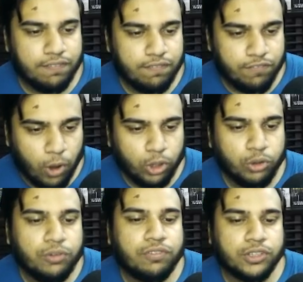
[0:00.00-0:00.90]

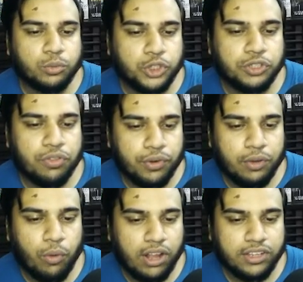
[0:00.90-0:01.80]
follow for the Witcher 3
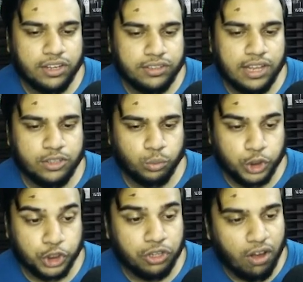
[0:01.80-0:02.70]
Wild Hunt and the
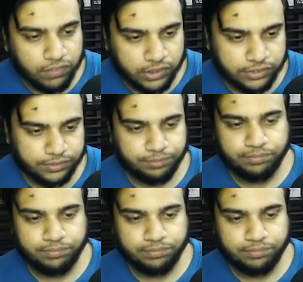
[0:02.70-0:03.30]
Witcher novels.